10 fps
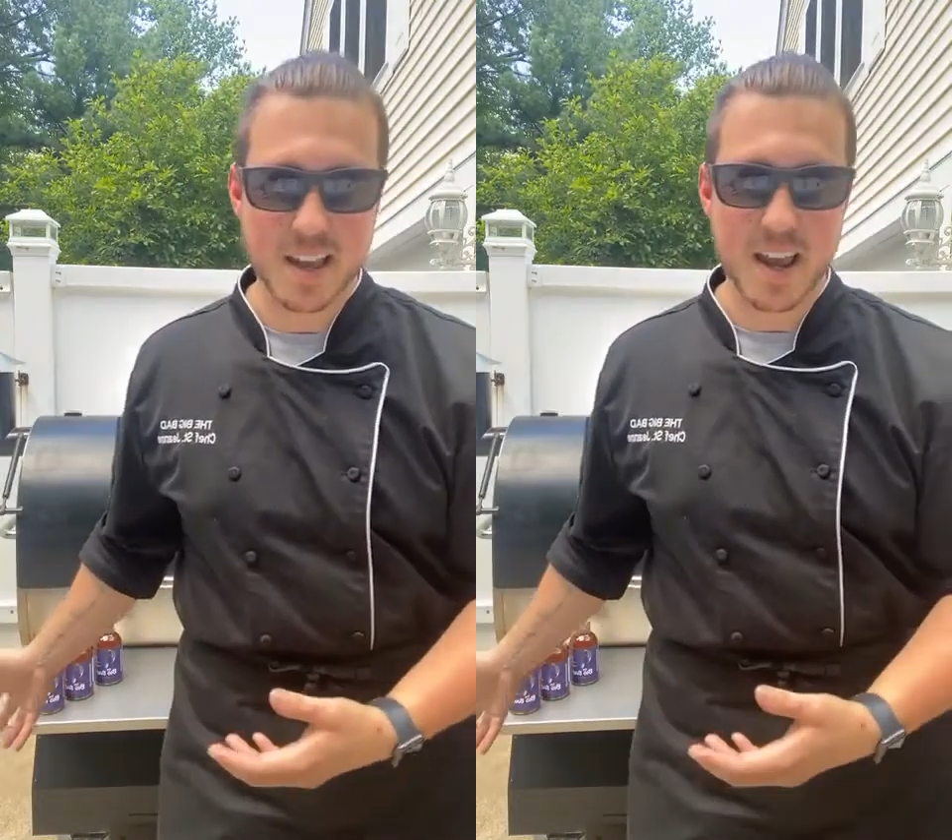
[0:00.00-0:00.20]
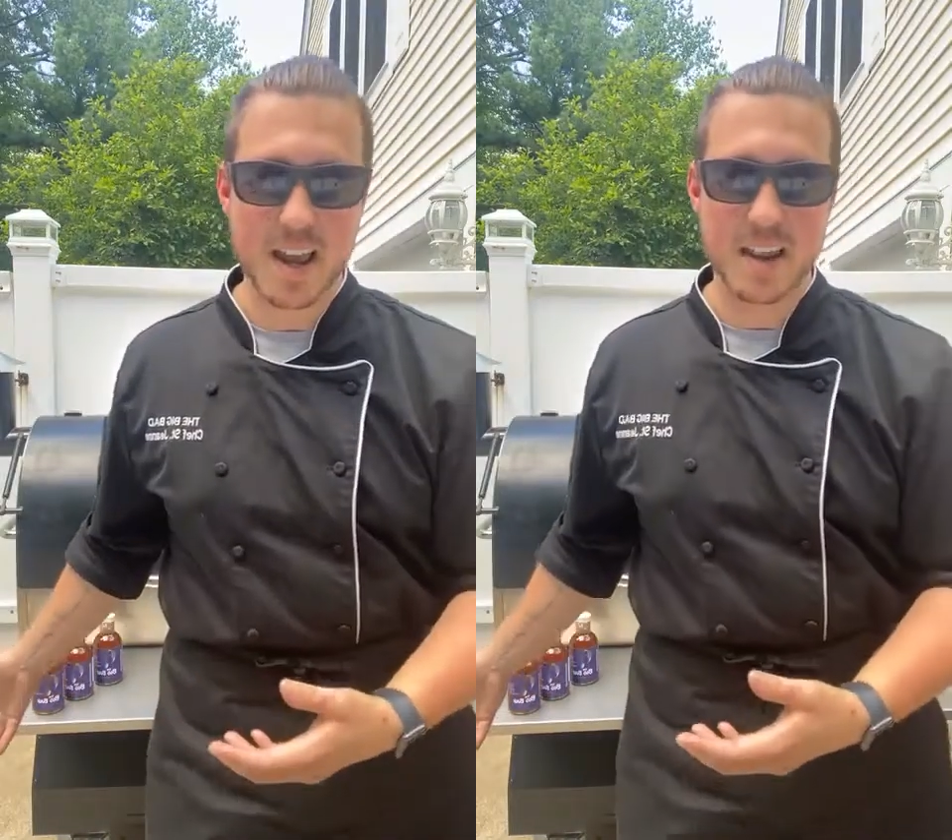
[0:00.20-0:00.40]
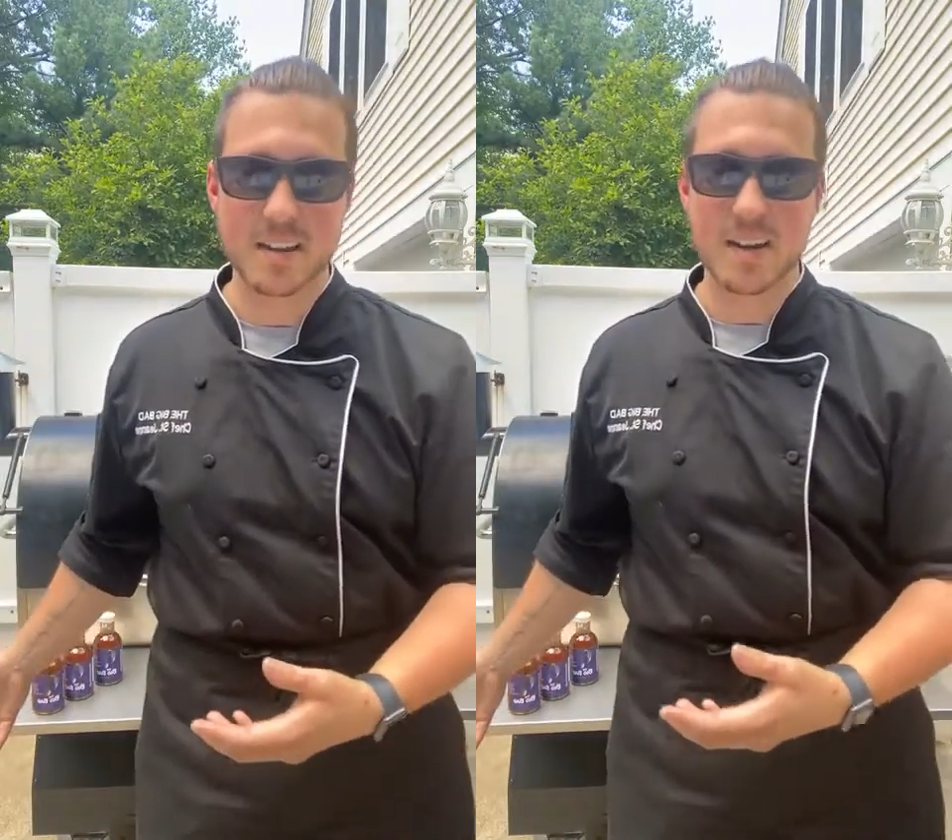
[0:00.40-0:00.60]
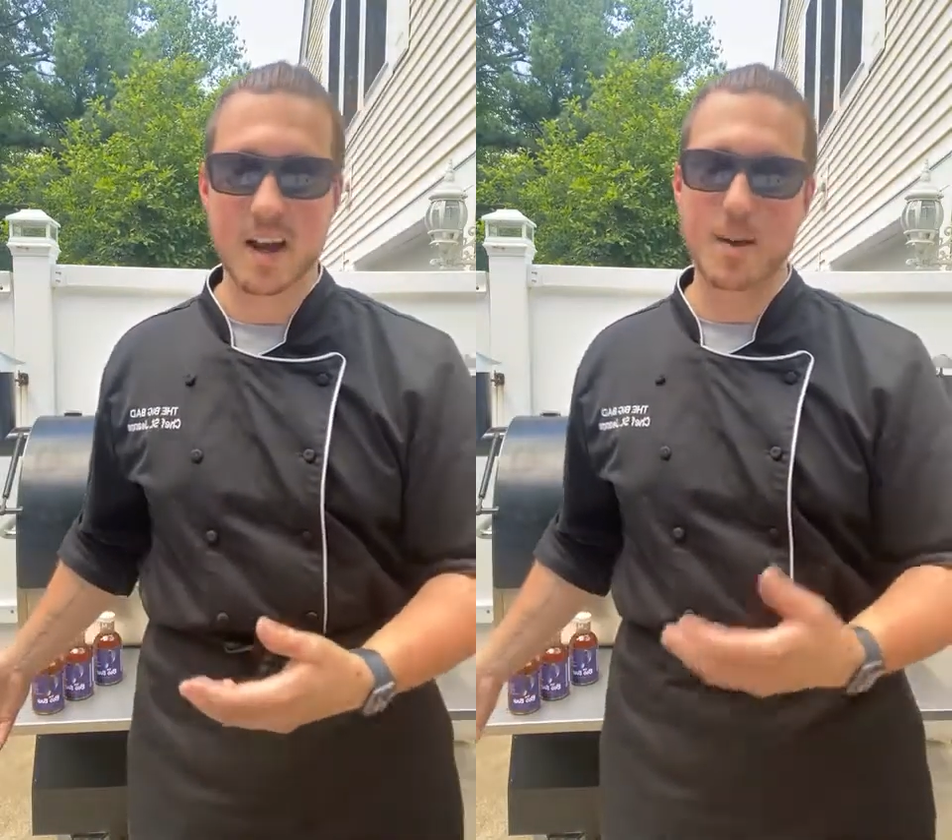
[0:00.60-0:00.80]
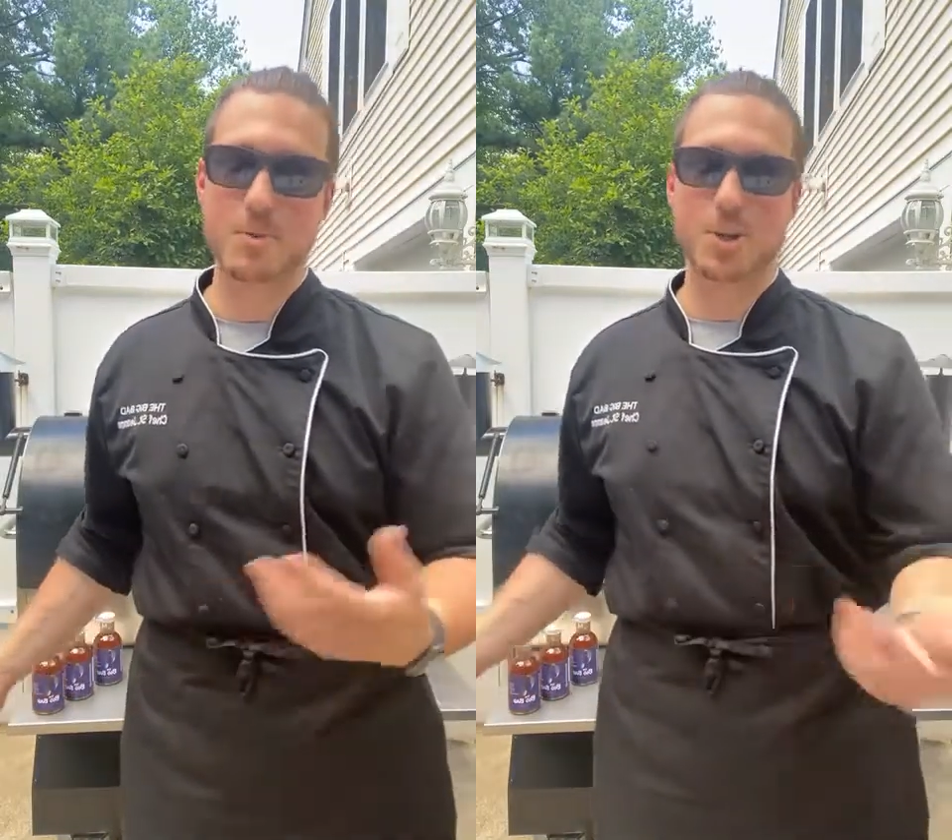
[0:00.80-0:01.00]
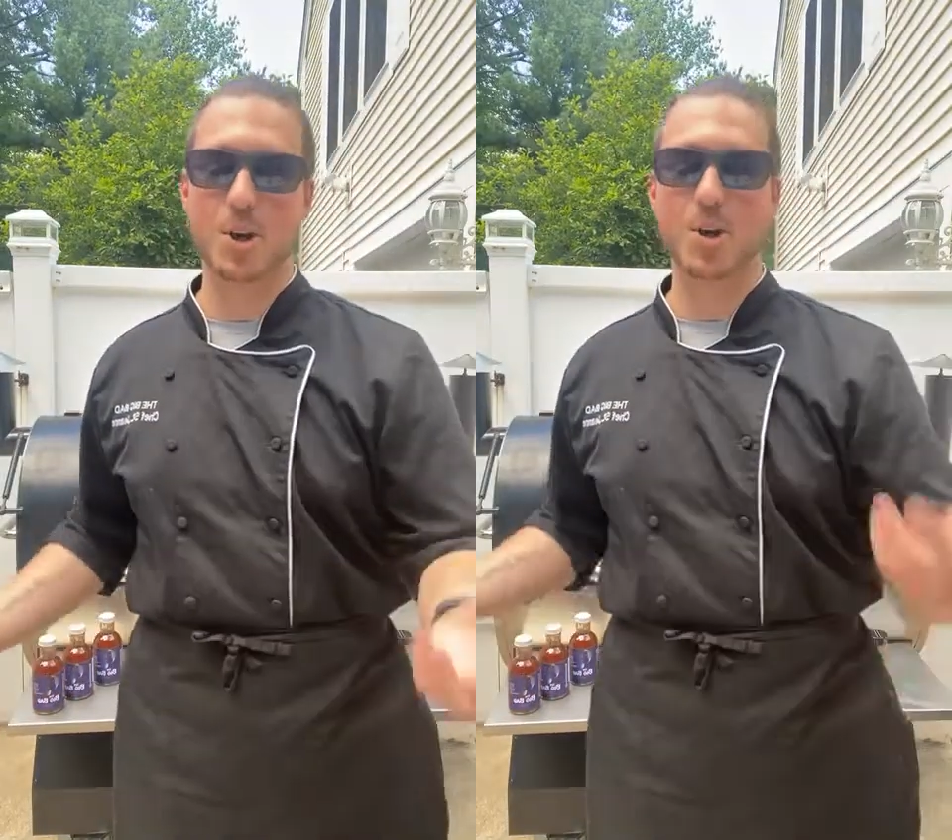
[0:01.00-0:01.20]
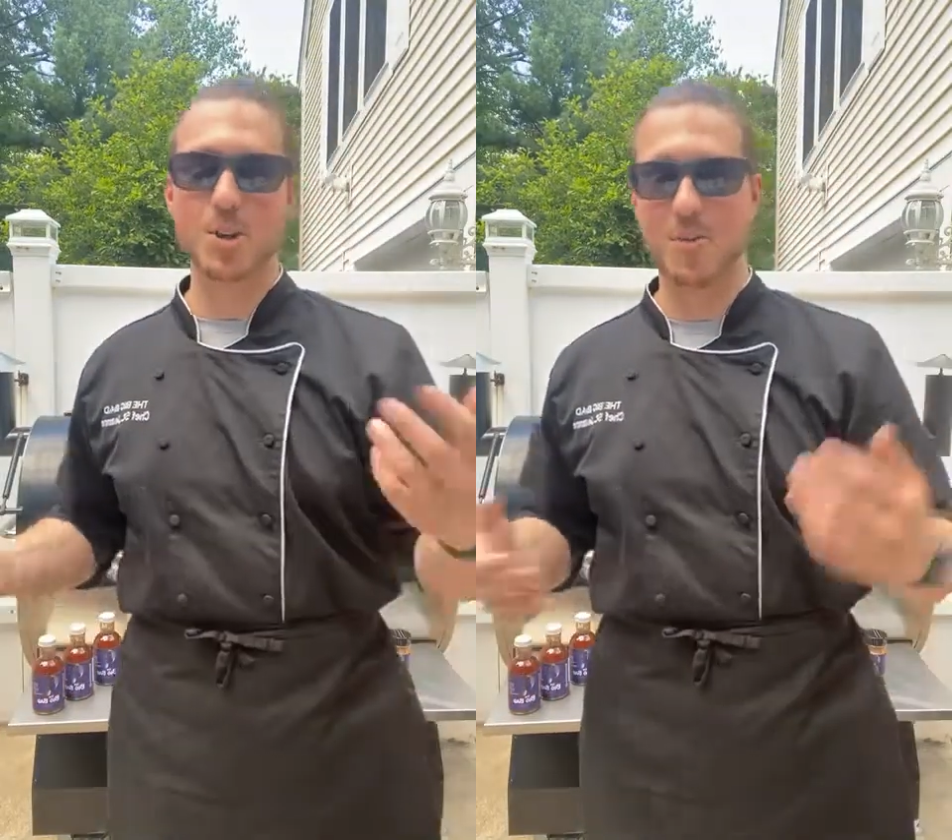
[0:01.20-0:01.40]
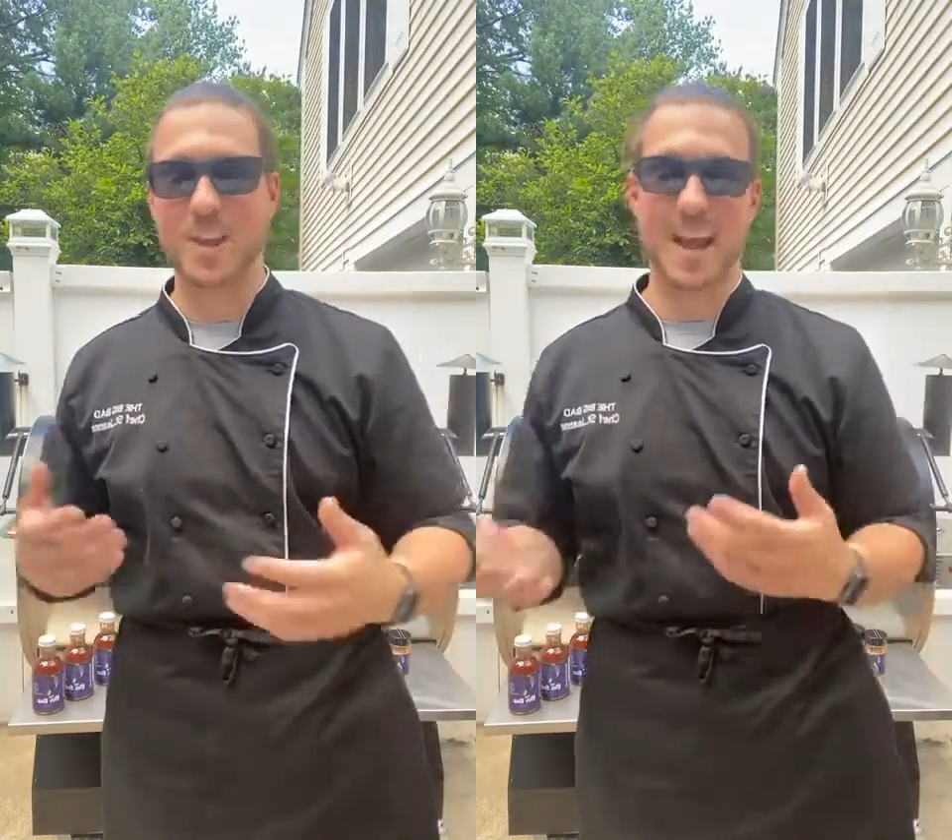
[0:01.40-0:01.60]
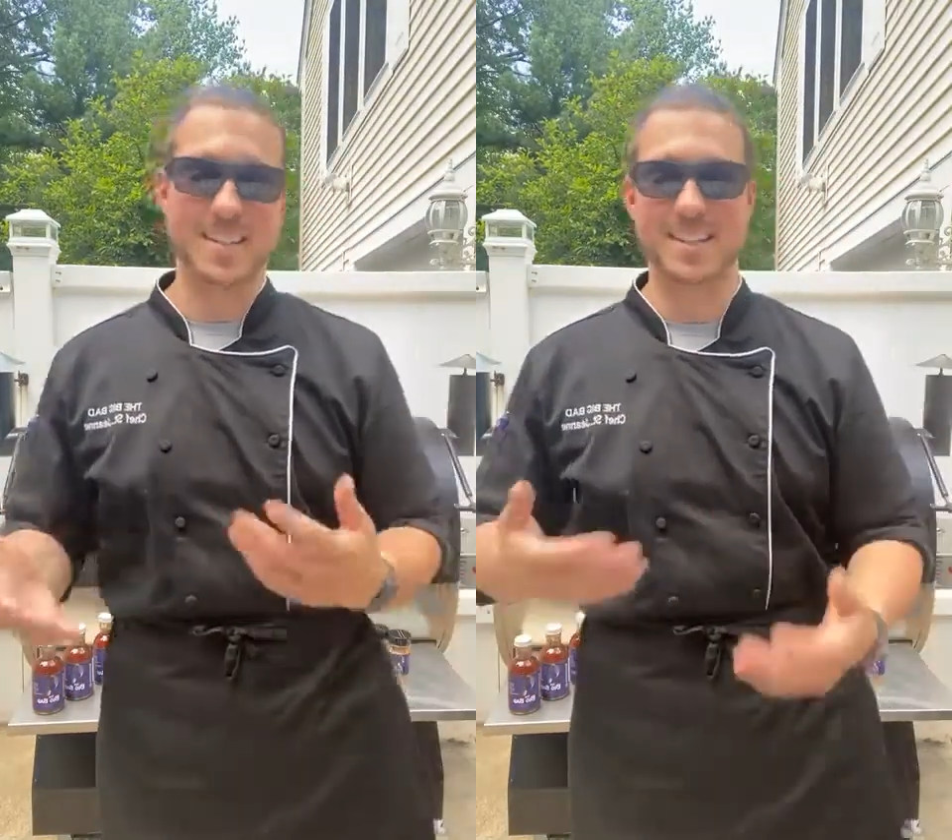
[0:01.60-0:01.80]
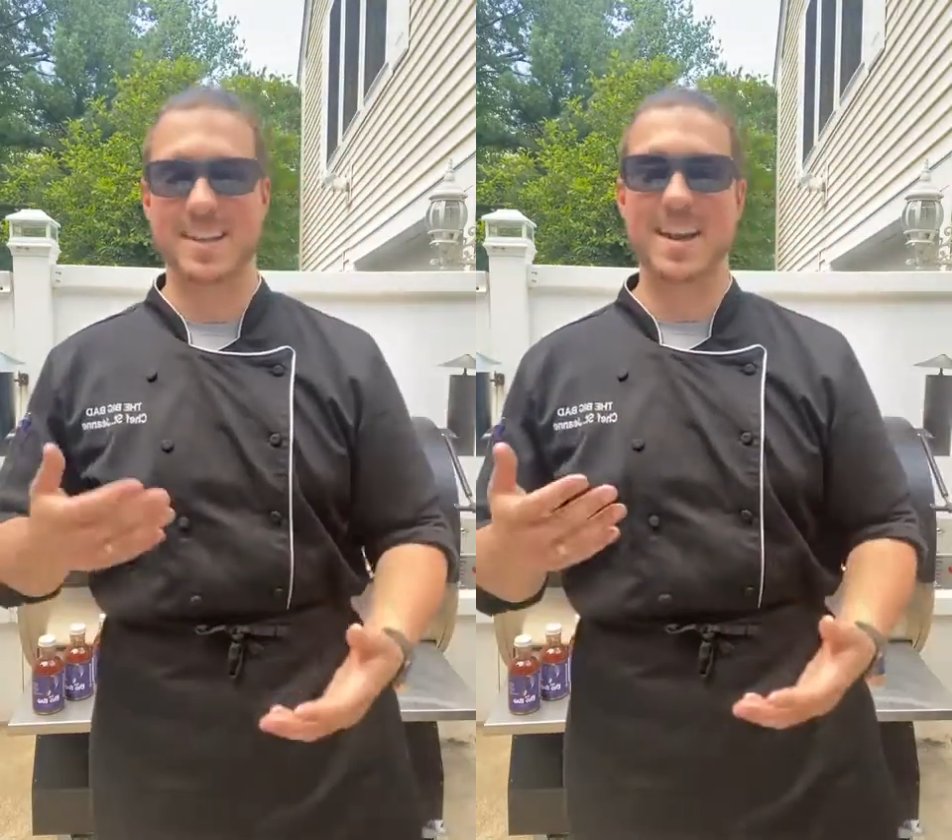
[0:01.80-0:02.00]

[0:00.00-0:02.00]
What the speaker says: and I'm sure you've guessed